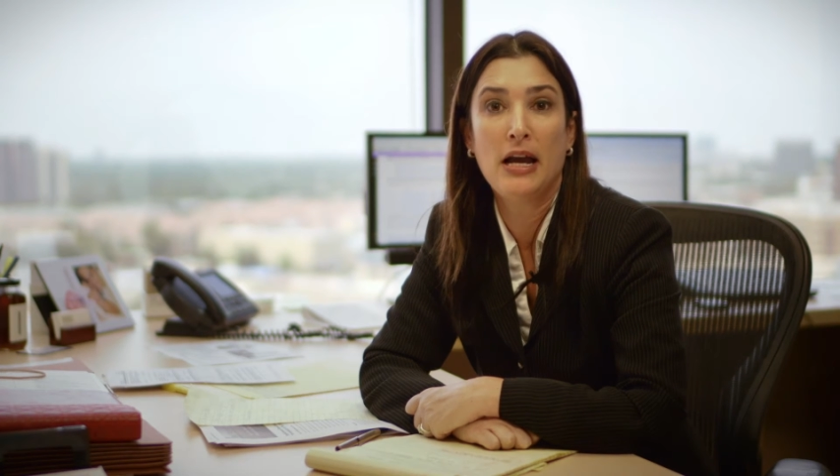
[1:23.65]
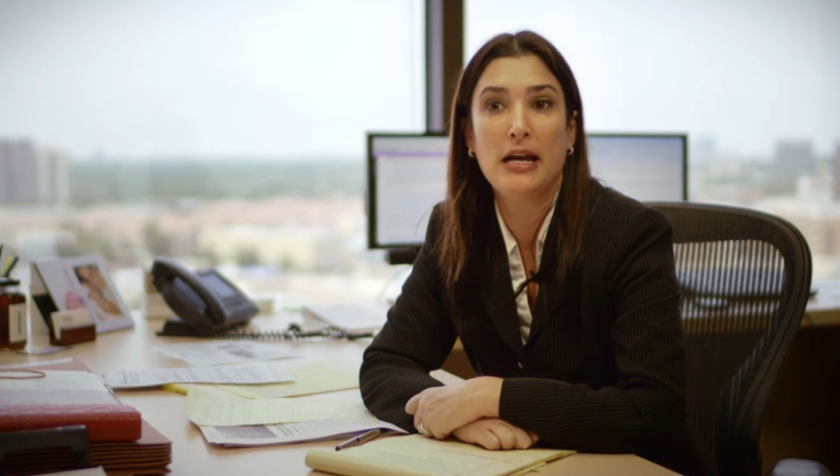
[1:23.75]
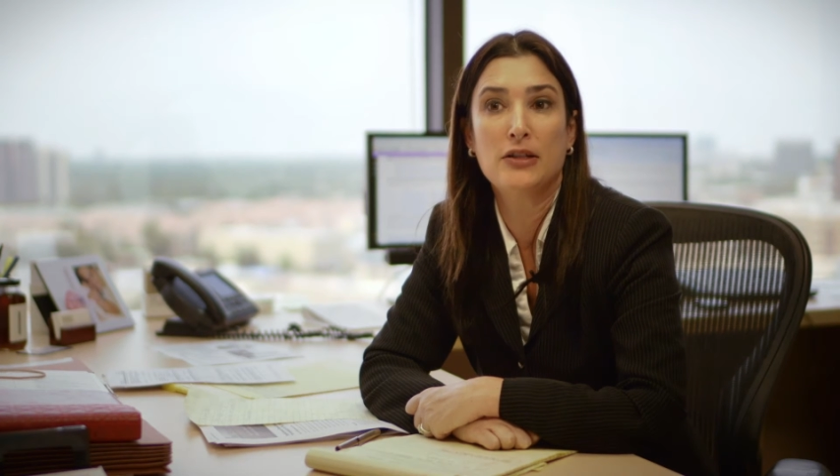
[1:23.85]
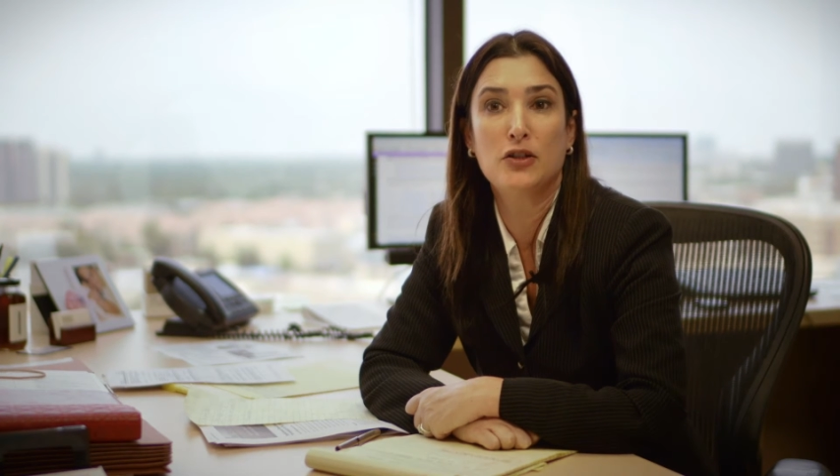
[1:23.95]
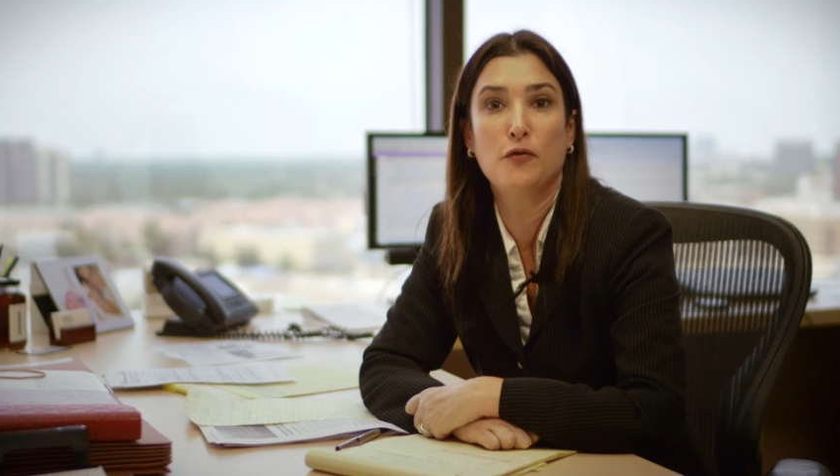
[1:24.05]

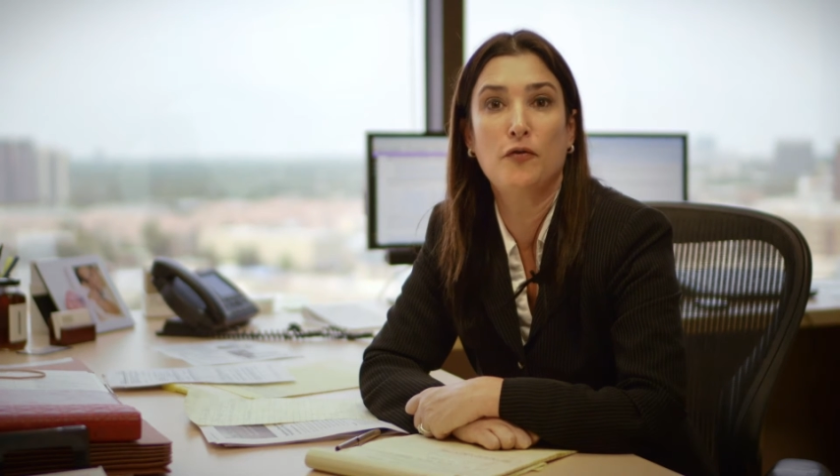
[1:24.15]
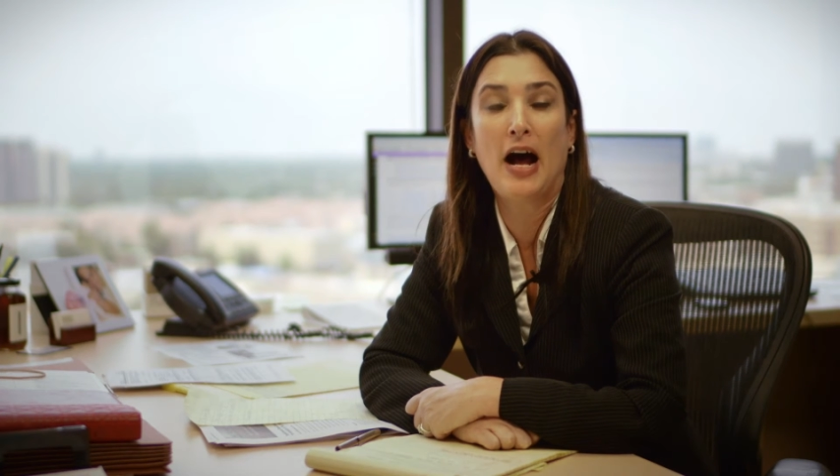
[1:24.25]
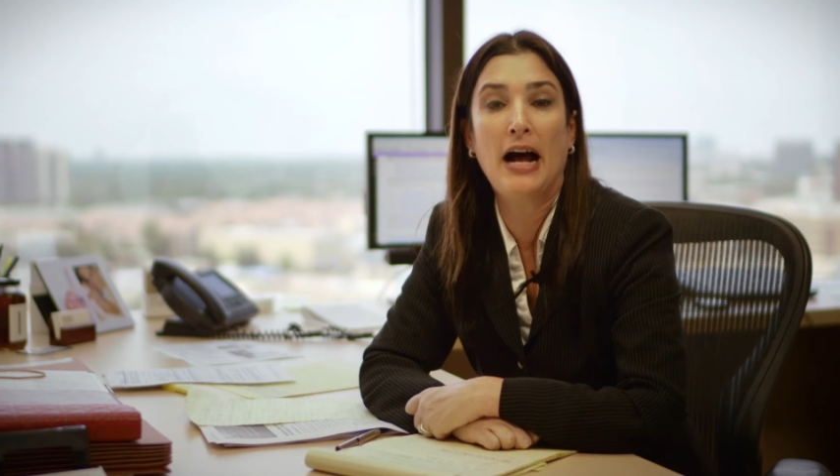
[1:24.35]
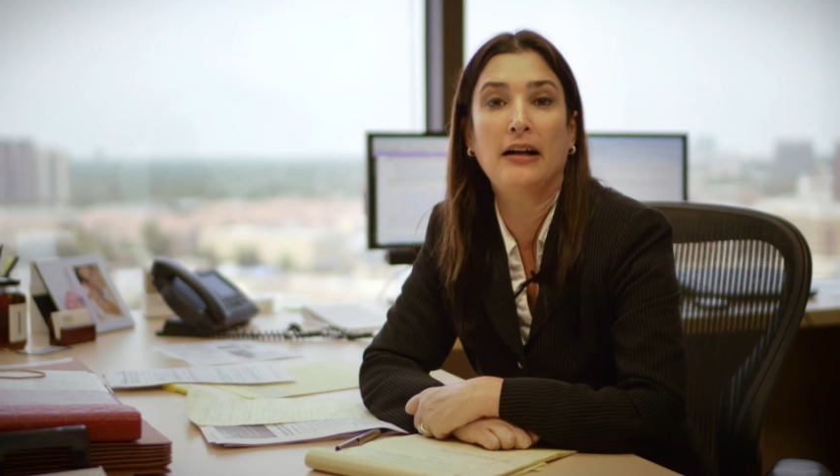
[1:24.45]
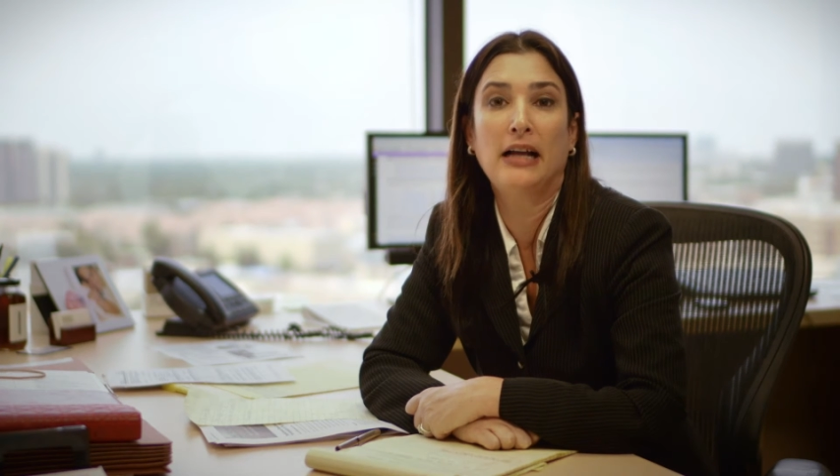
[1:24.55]
is to
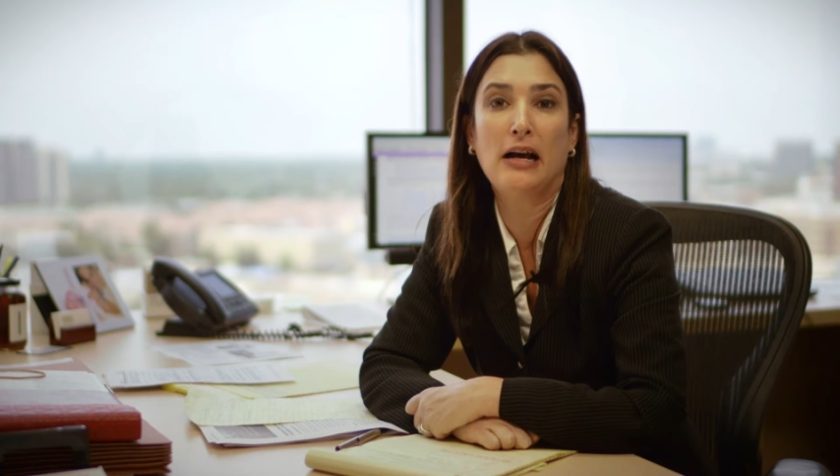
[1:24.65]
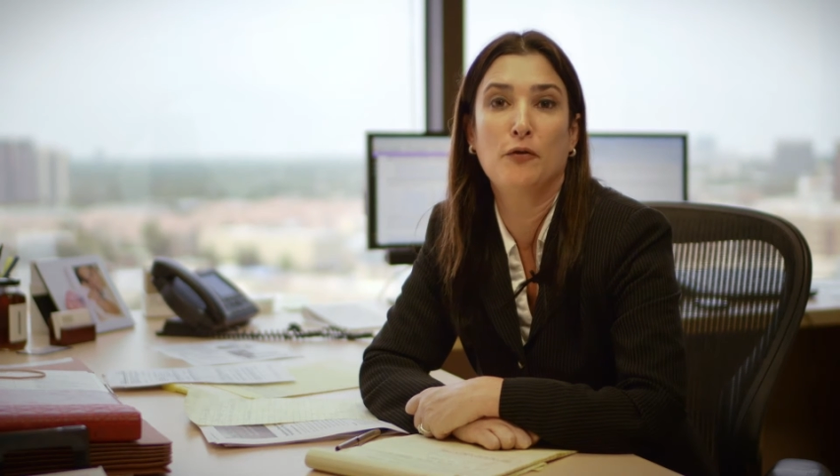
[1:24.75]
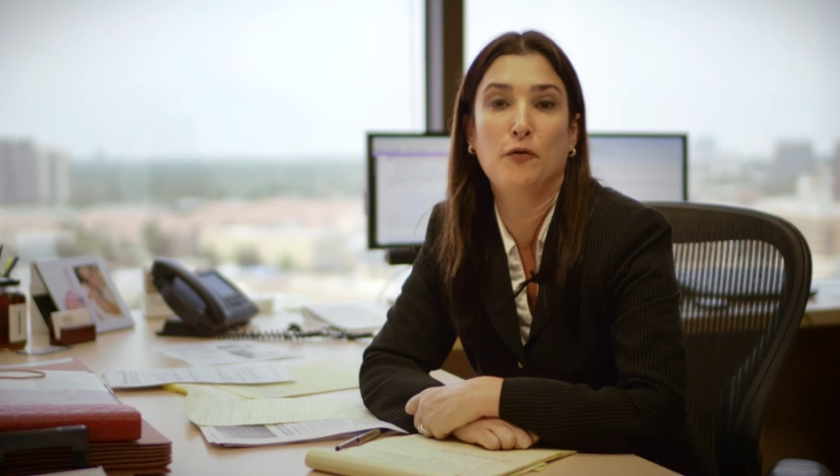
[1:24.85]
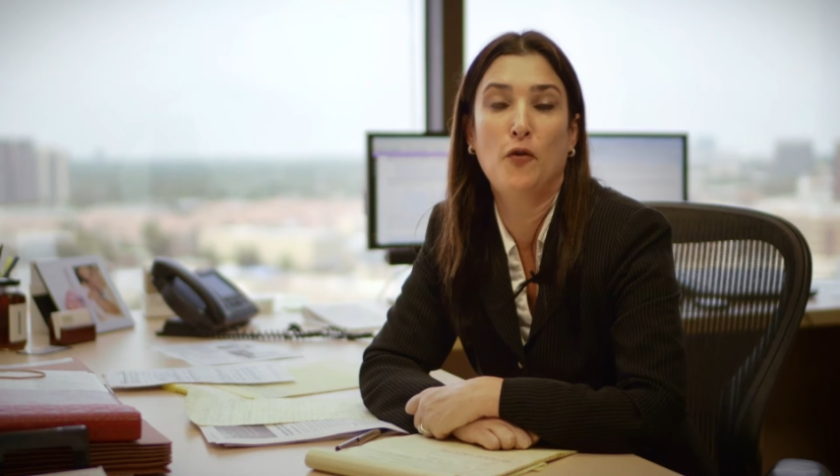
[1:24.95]
file a